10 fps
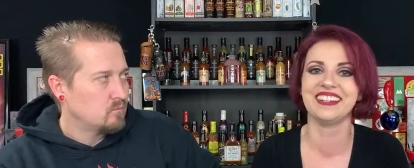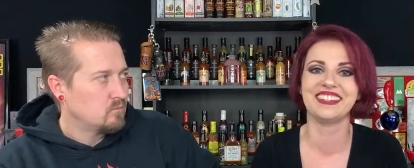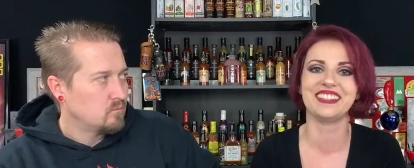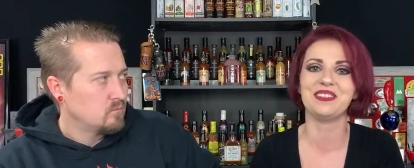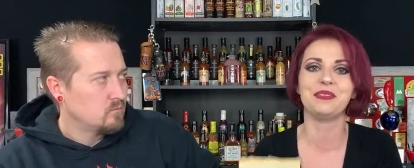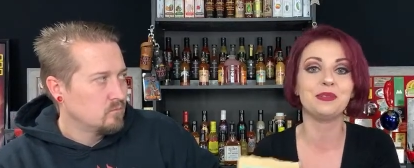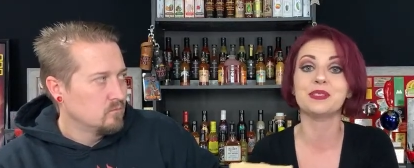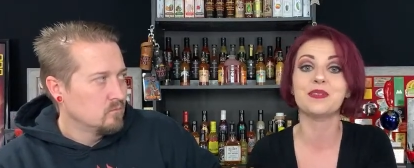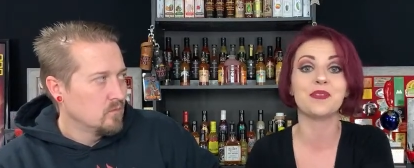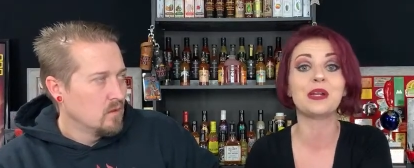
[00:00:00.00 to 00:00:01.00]
Speaker 1: you
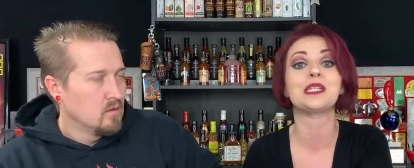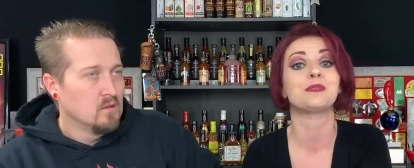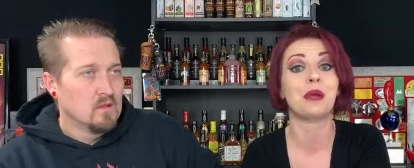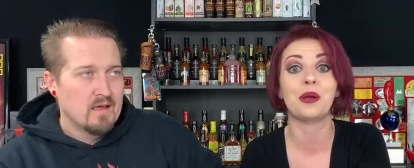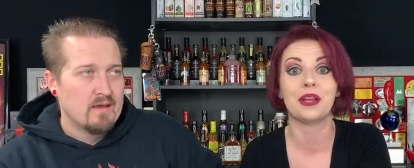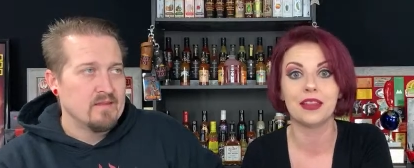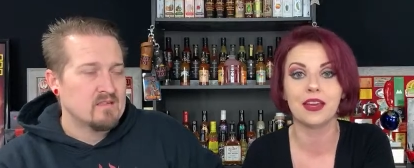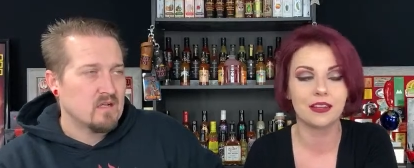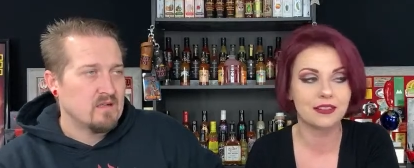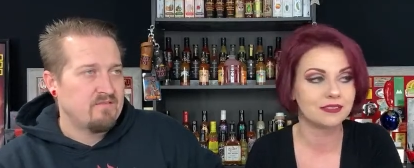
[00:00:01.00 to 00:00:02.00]
use it very sparingly. And
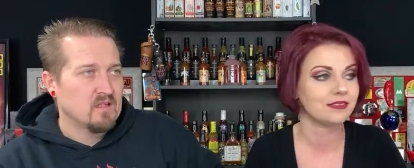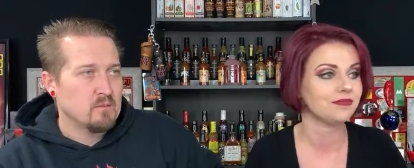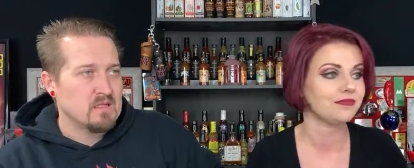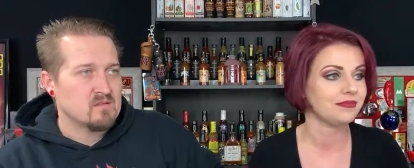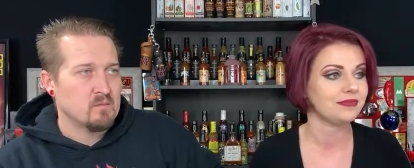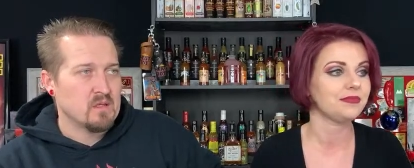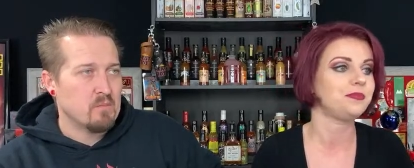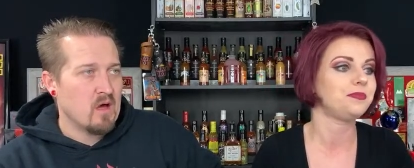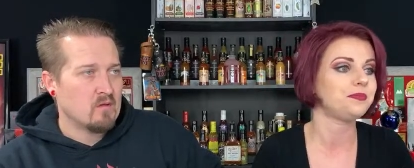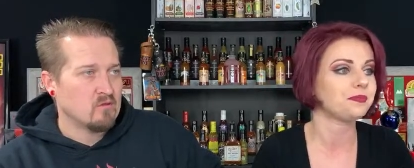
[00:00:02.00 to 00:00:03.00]
that's
Speaker 2: how I feel about some of the
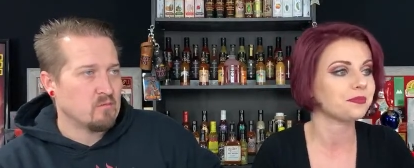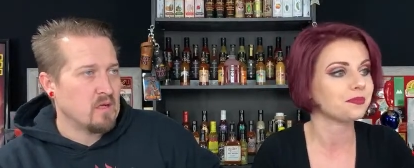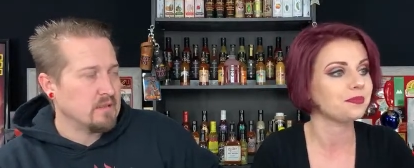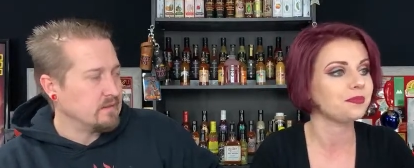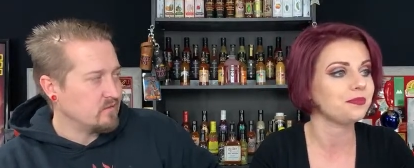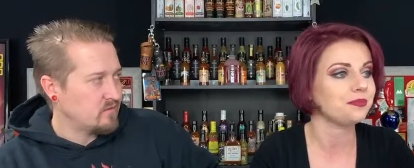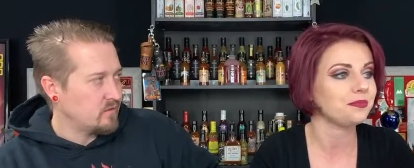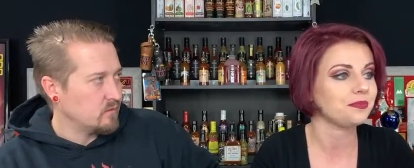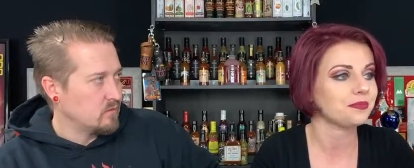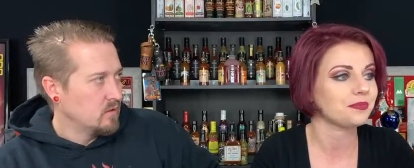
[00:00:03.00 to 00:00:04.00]
bottles behind us
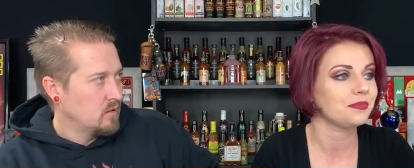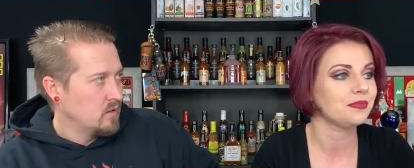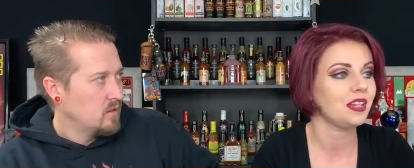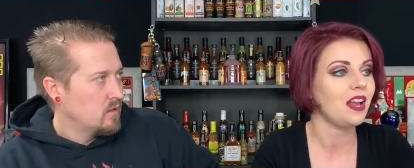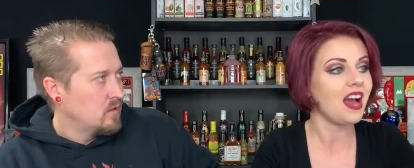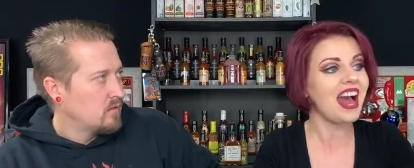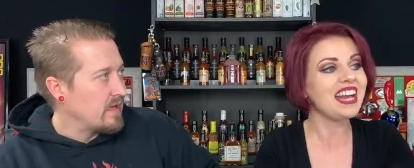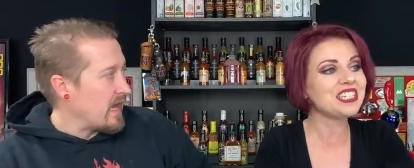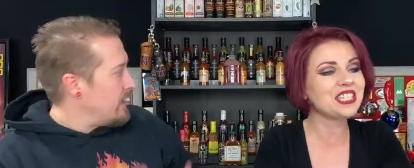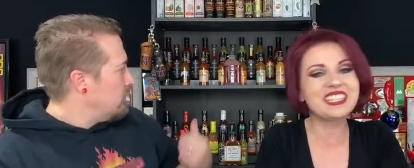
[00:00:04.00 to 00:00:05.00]
too.
Speaker 1: Hi,
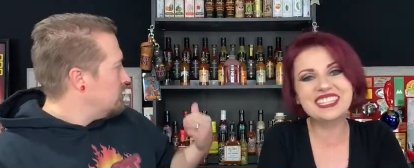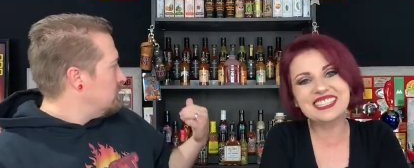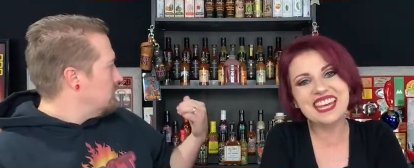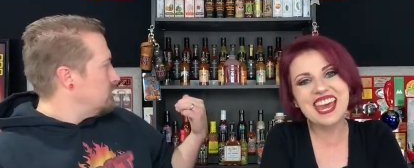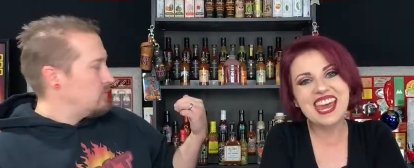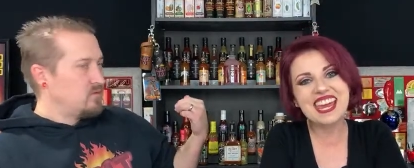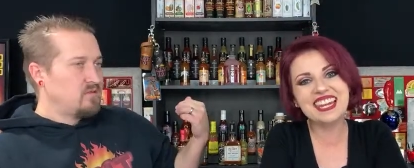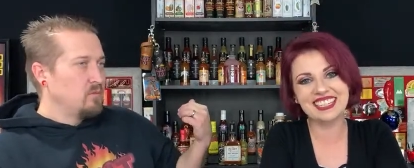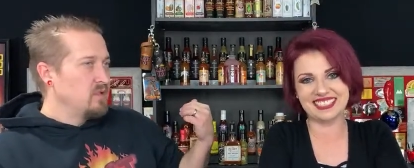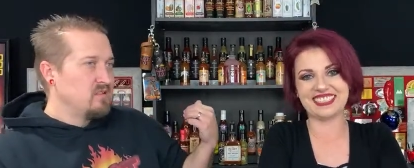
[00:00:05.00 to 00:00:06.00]
like, Chili I don't, Sid.
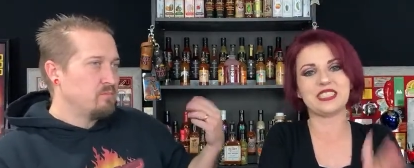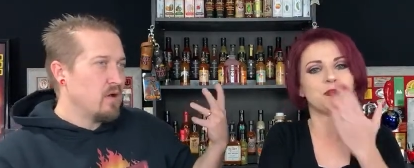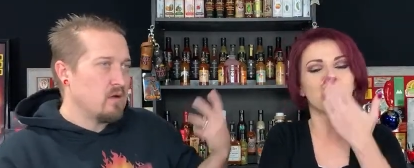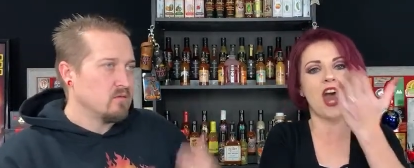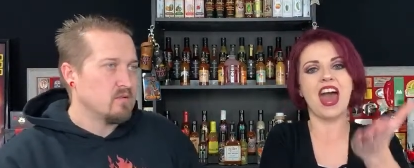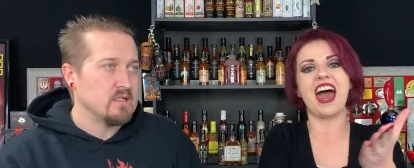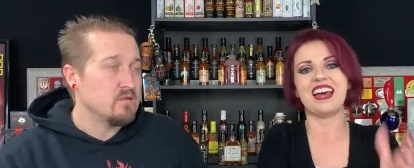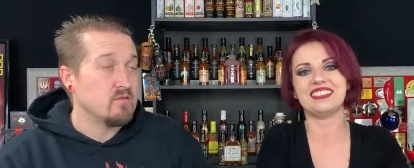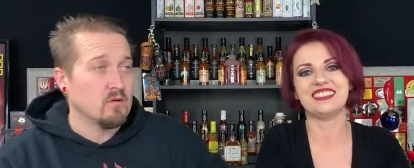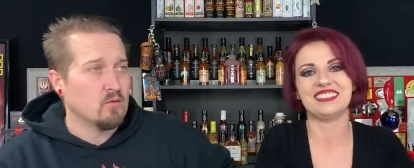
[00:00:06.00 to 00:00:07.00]
Speaker 2: Some of these bottles I
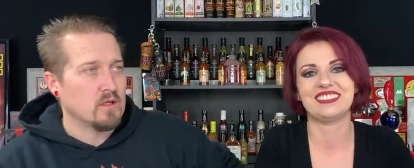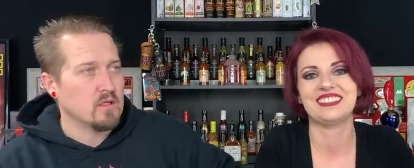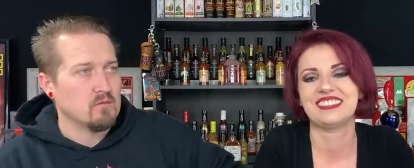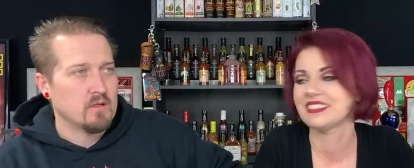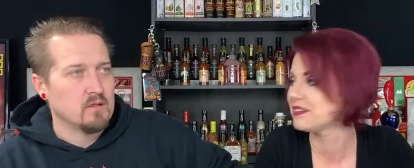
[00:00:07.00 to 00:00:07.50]
just don't want to get rid